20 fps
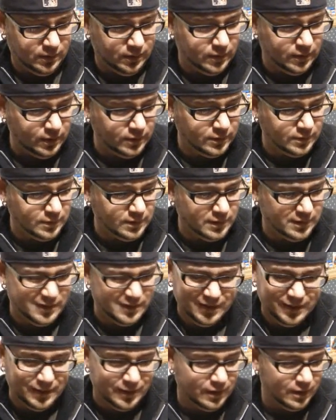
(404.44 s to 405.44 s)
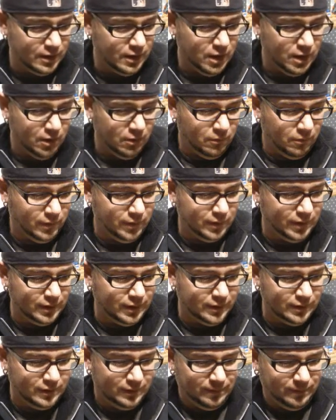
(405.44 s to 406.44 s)
There's one
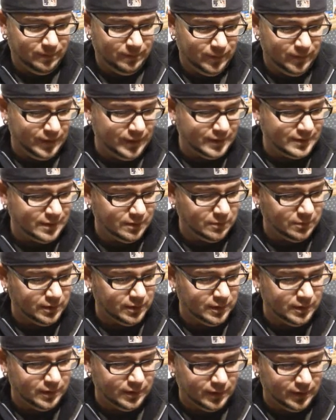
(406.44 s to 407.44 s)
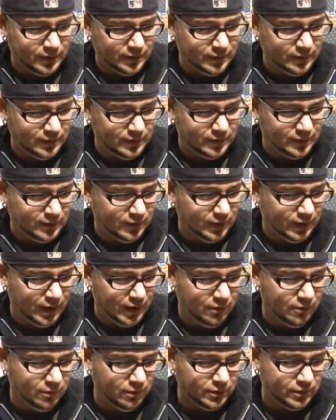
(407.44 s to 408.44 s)
thing, like I said, with the
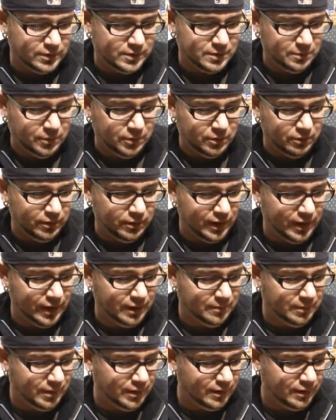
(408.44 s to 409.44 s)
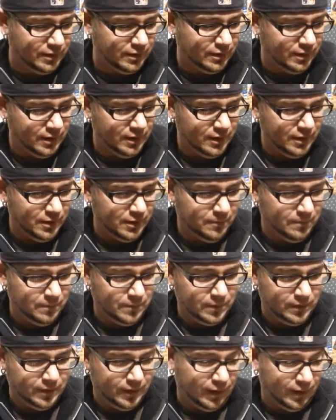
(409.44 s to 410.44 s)
like how it looks computer animated,
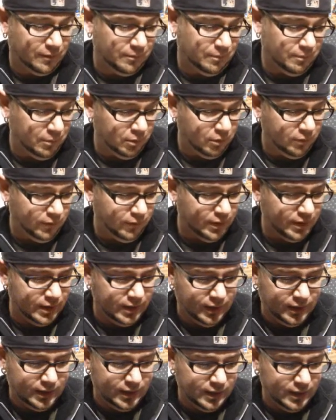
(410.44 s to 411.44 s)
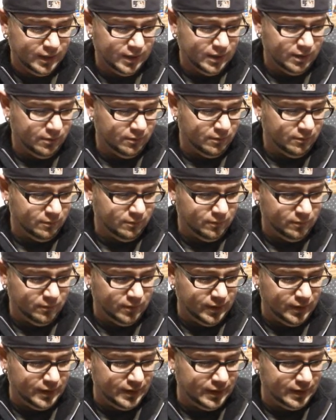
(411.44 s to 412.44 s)
like movie like.
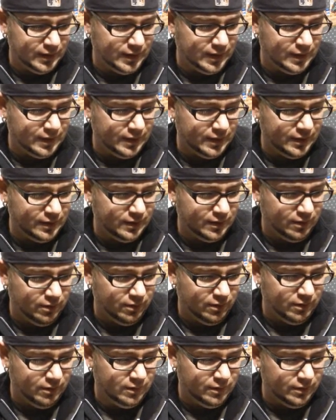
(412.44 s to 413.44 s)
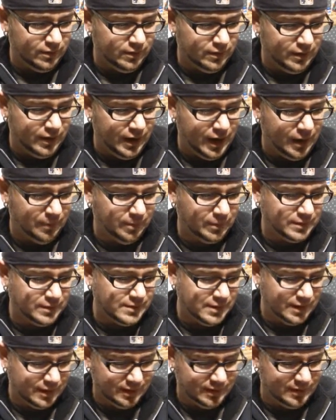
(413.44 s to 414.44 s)
One thing that
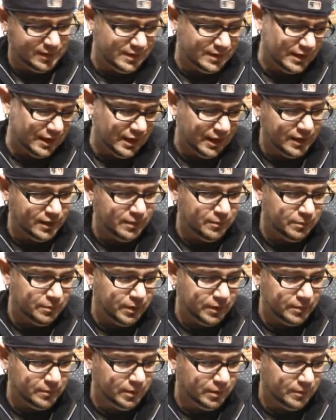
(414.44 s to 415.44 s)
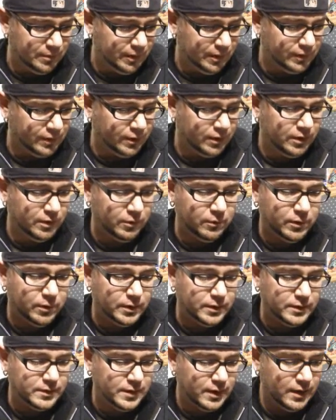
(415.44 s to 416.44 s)
happens that kind of bugged me about the art
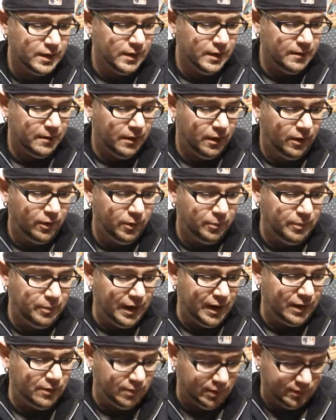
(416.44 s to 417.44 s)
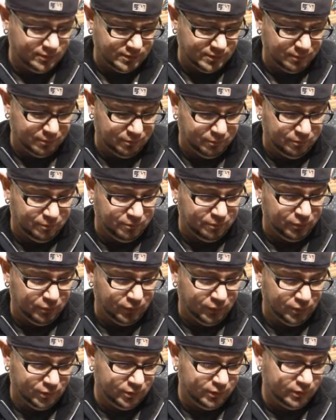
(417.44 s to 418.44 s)
was all the backgrounds are
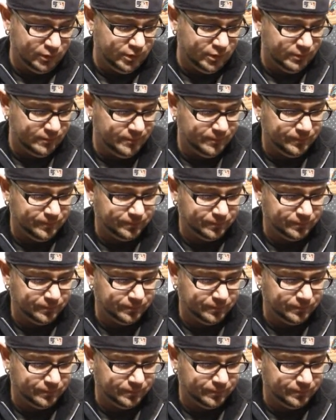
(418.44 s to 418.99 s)
blurred